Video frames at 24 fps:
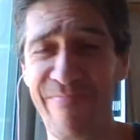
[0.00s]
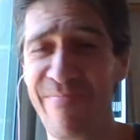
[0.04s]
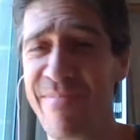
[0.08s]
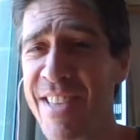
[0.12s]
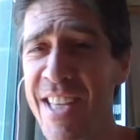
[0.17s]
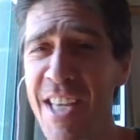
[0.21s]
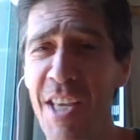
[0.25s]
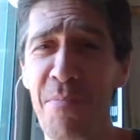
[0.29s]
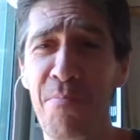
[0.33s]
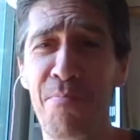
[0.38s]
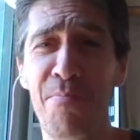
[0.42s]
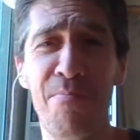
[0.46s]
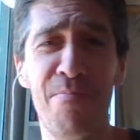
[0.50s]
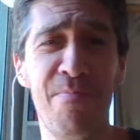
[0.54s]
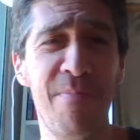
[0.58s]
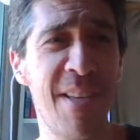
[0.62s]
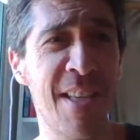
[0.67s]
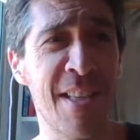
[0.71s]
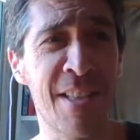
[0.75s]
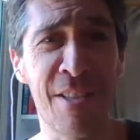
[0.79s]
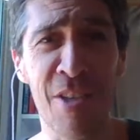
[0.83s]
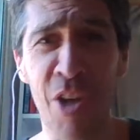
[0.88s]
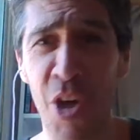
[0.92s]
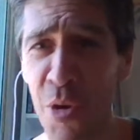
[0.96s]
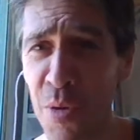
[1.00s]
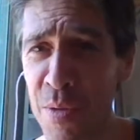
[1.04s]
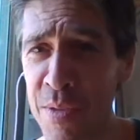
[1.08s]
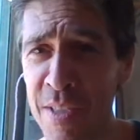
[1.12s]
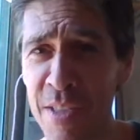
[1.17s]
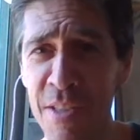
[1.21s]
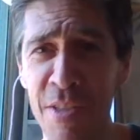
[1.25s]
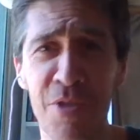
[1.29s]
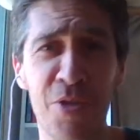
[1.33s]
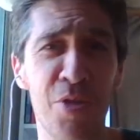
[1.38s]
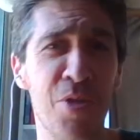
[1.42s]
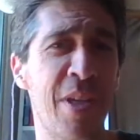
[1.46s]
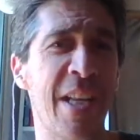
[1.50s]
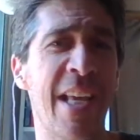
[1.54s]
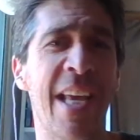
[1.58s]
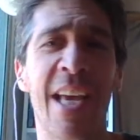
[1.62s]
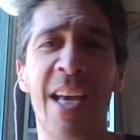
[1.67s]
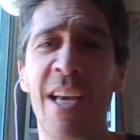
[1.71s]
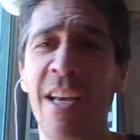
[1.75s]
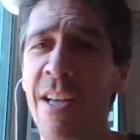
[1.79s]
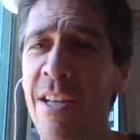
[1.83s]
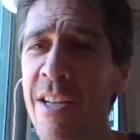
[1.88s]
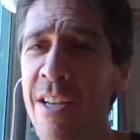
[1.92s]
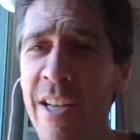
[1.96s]
deep it goes into the
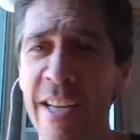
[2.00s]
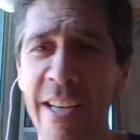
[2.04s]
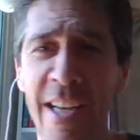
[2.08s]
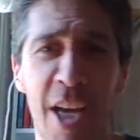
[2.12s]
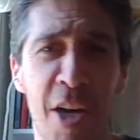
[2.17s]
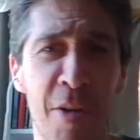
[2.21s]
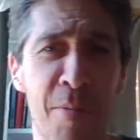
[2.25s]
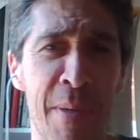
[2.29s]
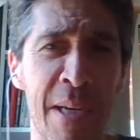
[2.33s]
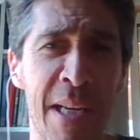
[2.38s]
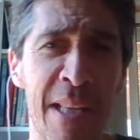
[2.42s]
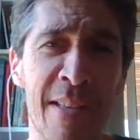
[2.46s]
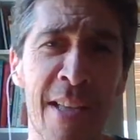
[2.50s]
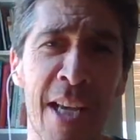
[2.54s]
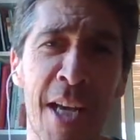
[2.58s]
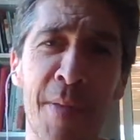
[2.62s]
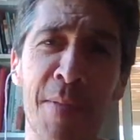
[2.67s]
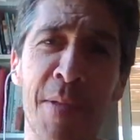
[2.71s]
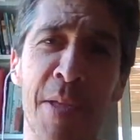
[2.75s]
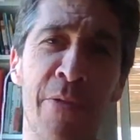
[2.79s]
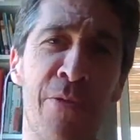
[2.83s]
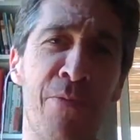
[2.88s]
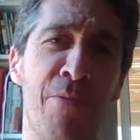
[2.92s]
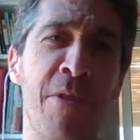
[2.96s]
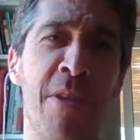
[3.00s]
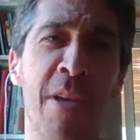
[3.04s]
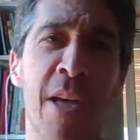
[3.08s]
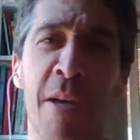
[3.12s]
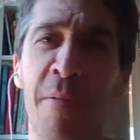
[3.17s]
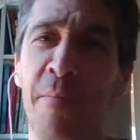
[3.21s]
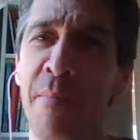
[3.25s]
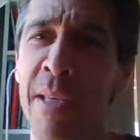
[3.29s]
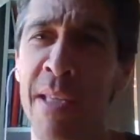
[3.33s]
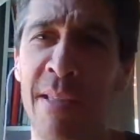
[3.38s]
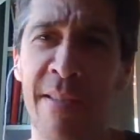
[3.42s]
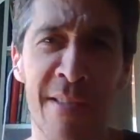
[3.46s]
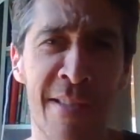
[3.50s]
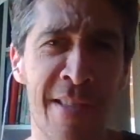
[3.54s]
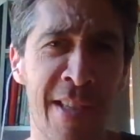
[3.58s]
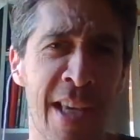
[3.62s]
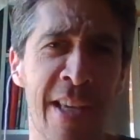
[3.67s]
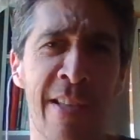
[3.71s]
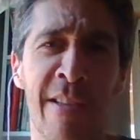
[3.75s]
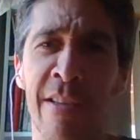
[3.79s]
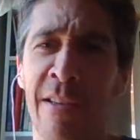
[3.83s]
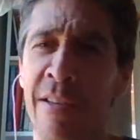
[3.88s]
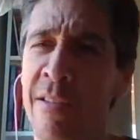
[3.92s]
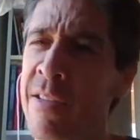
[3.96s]
hell, and how many times I meet
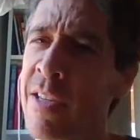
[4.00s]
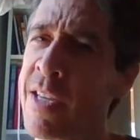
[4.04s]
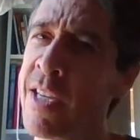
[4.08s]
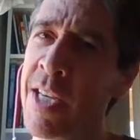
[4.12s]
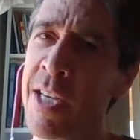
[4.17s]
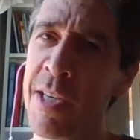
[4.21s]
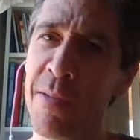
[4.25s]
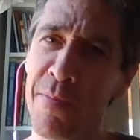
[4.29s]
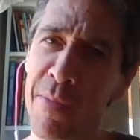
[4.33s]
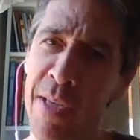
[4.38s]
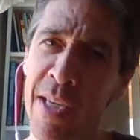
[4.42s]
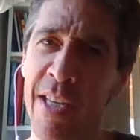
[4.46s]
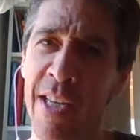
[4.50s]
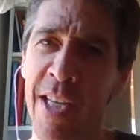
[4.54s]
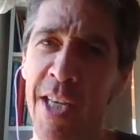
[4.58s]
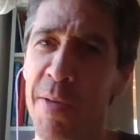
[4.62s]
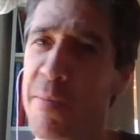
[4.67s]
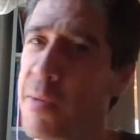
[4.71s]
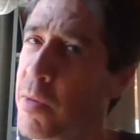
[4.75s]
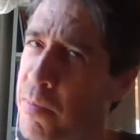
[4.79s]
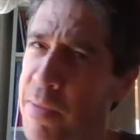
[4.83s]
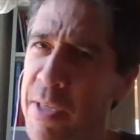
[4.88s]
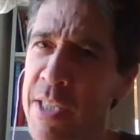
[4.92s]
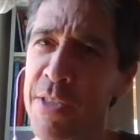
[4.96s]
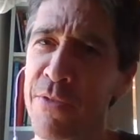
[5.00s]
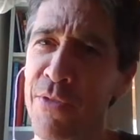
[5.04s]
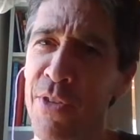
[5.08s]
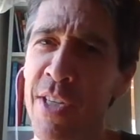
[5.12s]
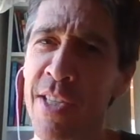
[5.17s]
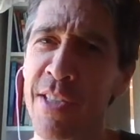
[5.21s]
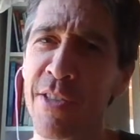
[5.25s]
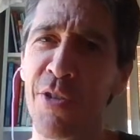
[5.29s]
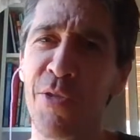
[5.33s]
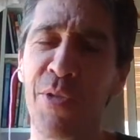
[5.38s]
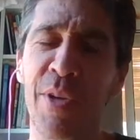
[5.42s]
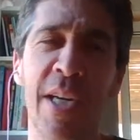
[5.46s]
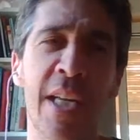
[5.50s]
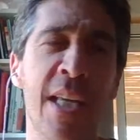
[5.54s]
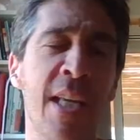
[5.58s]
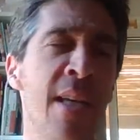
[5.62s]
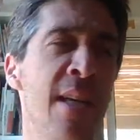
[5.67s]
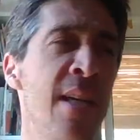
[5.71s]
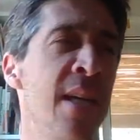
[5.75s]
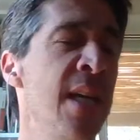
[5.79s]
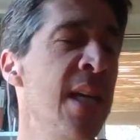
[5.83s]
Satan, me and him are best friends already.